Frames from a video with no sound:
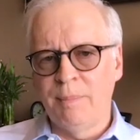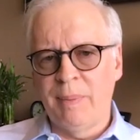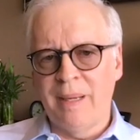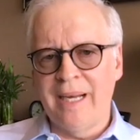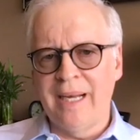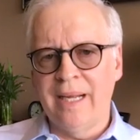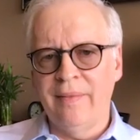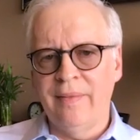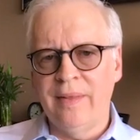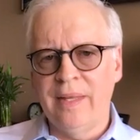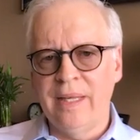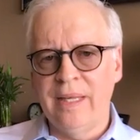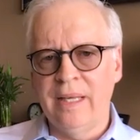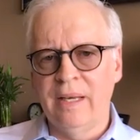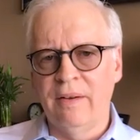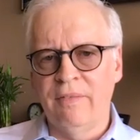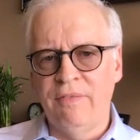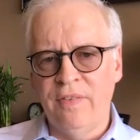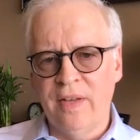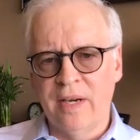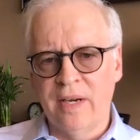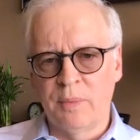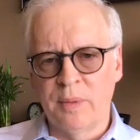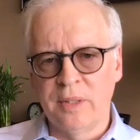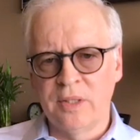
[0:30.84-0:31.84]
by the
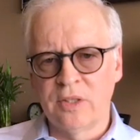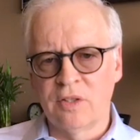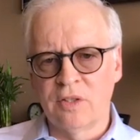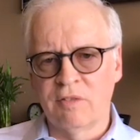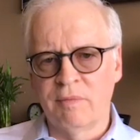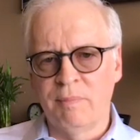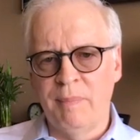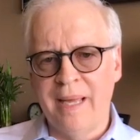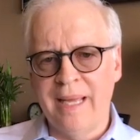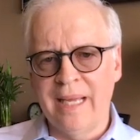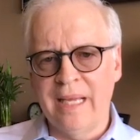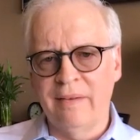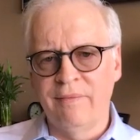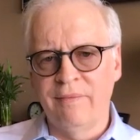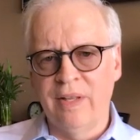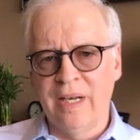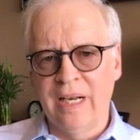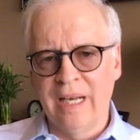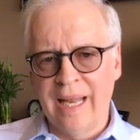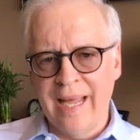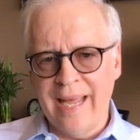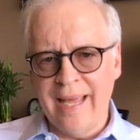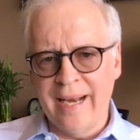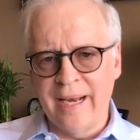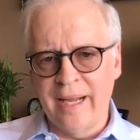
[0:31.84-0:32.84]
Federal Reserve Bank of
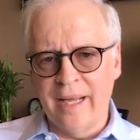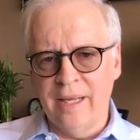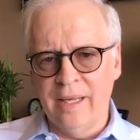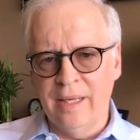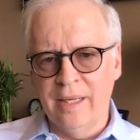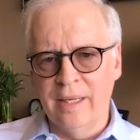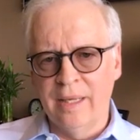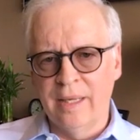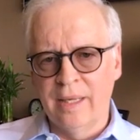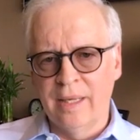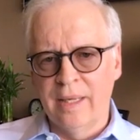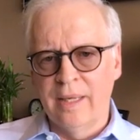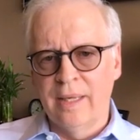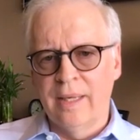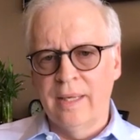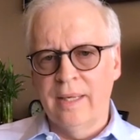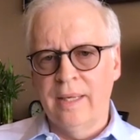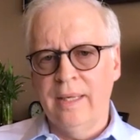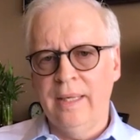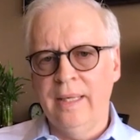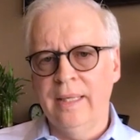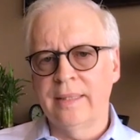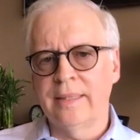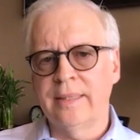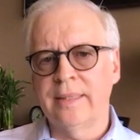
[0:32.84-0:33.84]
Atlanta.
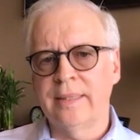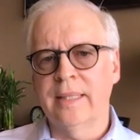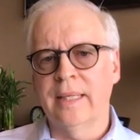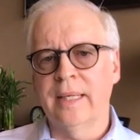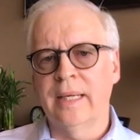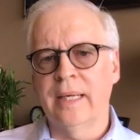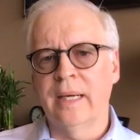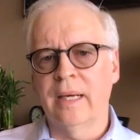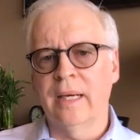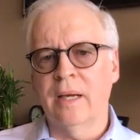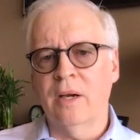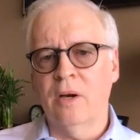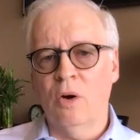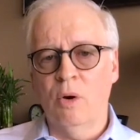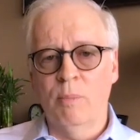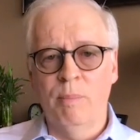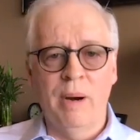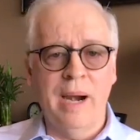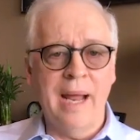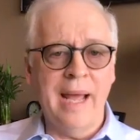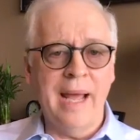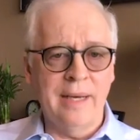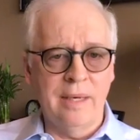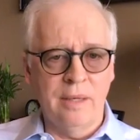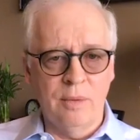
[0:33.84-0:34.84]
It's
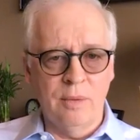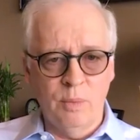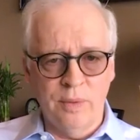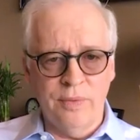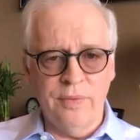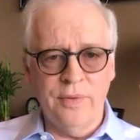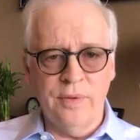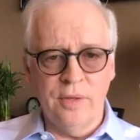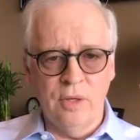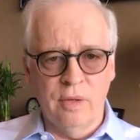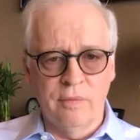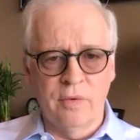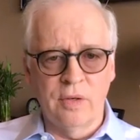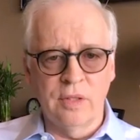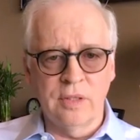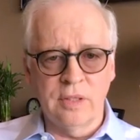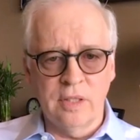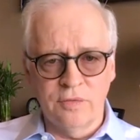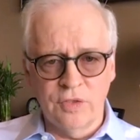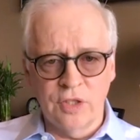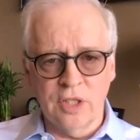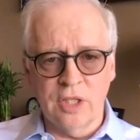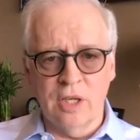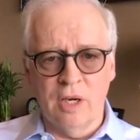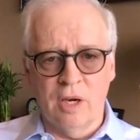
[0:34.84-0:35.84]
co-branded with the
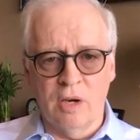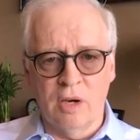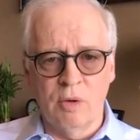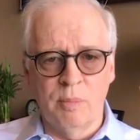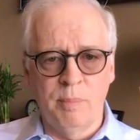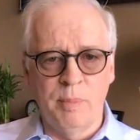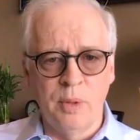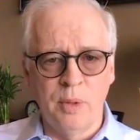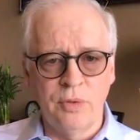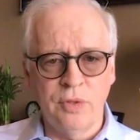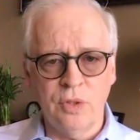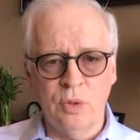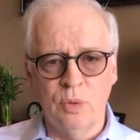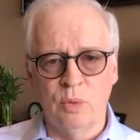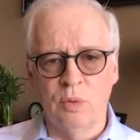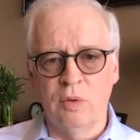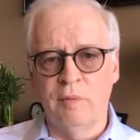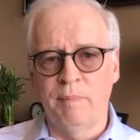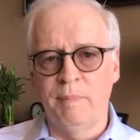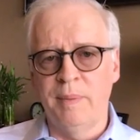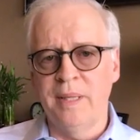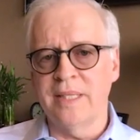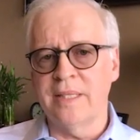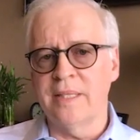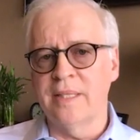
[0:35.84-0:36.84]
University of Chicago Booth School
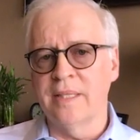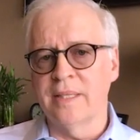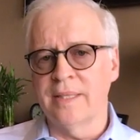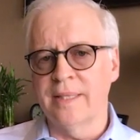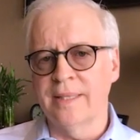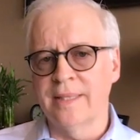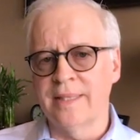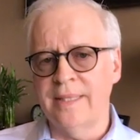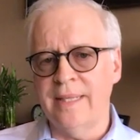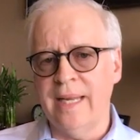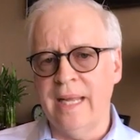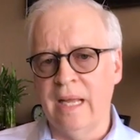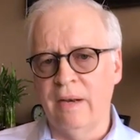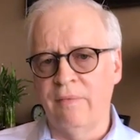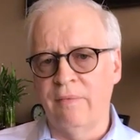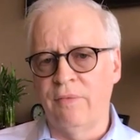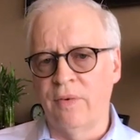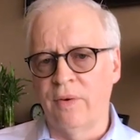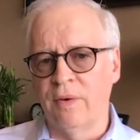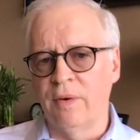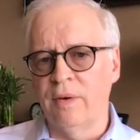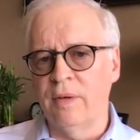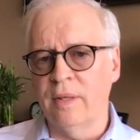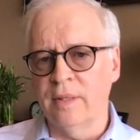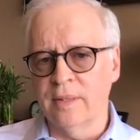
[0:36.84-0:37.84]
of Business in
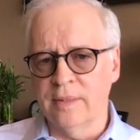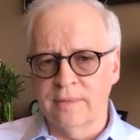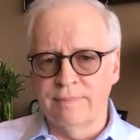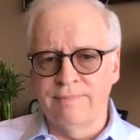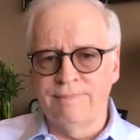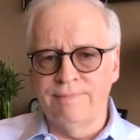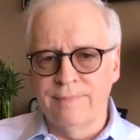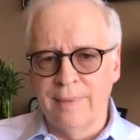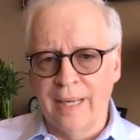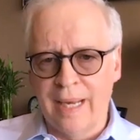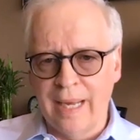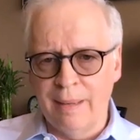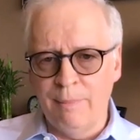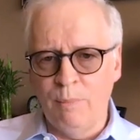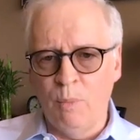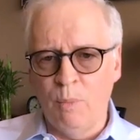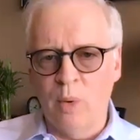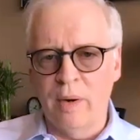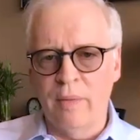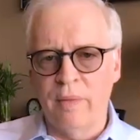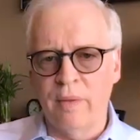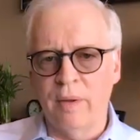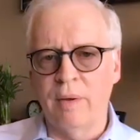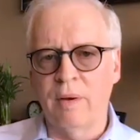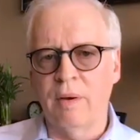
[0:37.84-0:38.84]
Stanford, because I'm
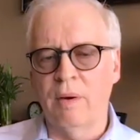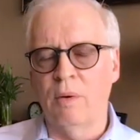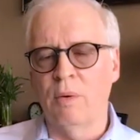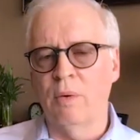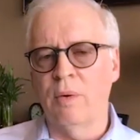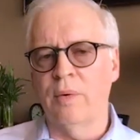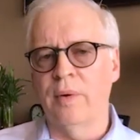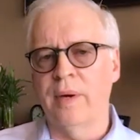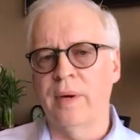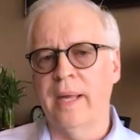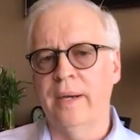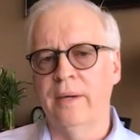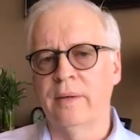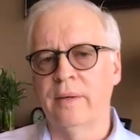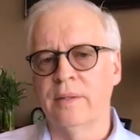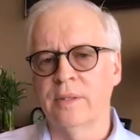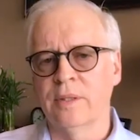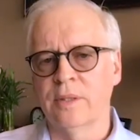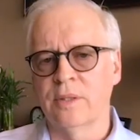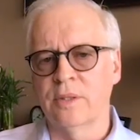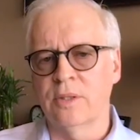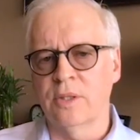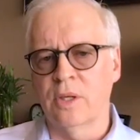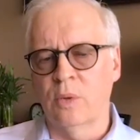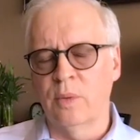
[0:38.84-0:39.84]
one of the co-creators
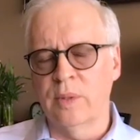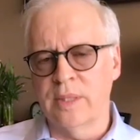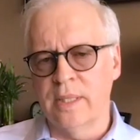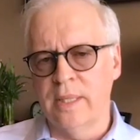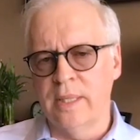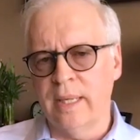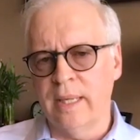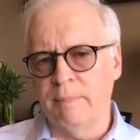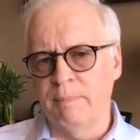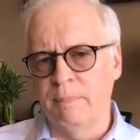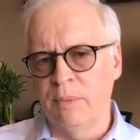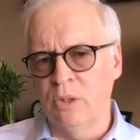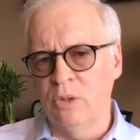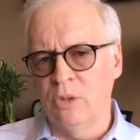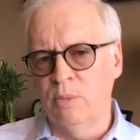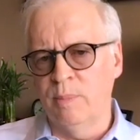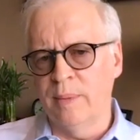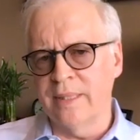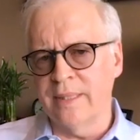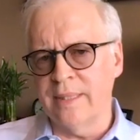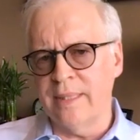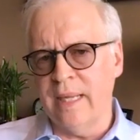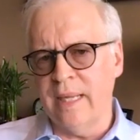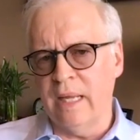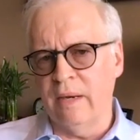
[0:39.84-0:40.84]
and so is Nick Bloom
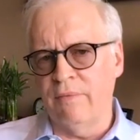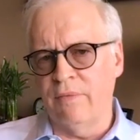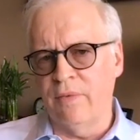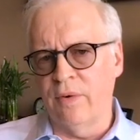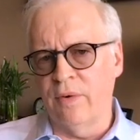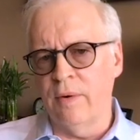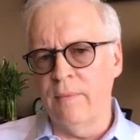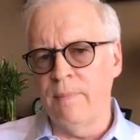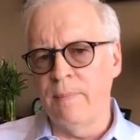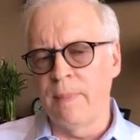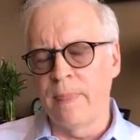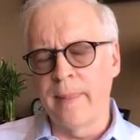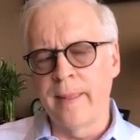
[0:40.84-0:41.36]
at Stanford.